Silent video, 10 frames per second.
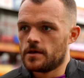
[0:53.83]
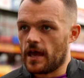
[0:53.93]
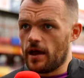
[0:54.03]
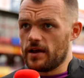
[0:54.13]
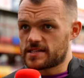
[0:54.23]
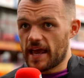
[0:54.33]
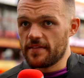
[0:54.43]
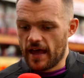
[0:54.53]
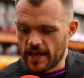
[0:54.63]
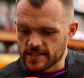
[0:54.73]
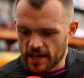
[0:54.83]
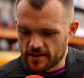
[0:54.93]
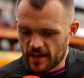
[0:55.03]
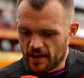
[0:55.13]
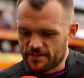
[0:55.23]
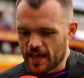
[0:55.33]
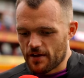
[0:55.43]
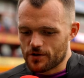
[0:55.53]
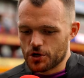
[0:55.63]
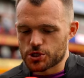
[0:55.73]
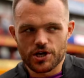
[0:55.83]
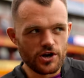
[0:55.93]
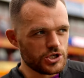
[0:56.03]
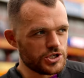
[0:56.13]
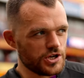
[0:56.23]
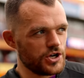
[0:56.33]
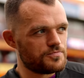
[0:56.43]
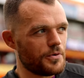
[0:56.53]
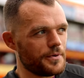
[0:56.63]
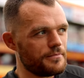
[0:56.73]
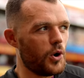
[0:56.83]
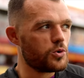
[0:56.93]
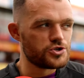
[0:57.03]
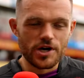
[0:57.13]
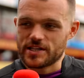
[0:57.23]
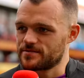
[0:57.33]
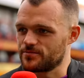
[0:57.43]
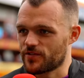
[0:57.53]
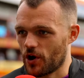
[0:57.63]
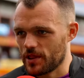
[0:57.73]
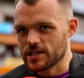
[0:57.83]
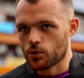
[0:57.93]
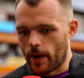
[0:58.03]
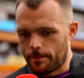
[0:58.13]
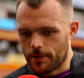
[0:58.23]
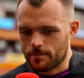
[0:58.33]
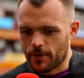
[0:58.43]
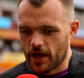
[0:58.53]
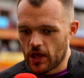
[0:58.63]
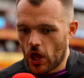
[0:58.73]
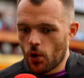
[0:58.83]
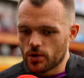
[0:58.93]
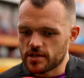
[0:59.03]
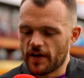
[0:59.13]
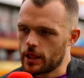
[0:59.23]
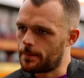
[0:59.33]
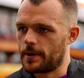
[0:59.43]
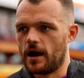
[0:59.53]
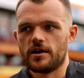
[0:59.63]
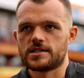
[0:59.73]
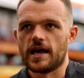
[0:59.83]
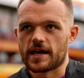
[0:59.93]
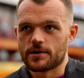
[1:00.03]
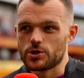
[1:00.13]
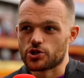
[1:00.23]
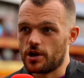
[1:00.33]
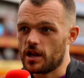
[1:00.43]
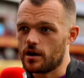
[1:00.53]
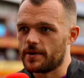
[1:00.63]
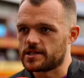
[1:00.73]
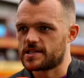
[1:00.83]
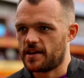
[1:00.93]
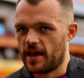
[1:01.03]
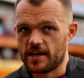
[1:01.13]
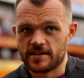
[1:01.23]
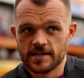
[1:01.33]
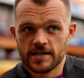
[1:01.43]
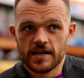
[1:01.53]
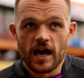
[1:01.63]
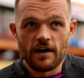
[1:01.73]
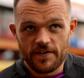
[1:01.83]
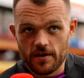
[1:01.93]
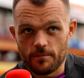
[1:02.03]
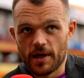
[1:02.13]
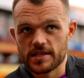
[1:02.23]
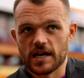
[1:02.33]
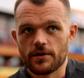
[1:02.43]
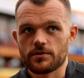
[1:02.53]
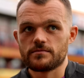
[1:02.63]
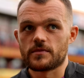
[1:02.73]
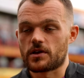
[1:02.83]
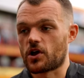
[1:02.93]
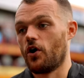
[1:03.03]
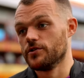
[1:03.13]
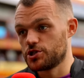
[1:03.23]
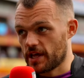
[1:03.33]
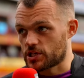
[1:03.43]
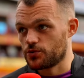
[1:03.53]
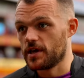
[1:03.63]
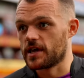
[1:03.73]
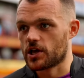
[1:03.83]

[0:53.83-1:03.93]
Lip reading: Yeah, it's getting there. I think everyone looks at Gloucester and goes, probably more tries. We've got that as a weapon, but we're developing our attack and we saw a little bits today, and I think by the time Coventry next week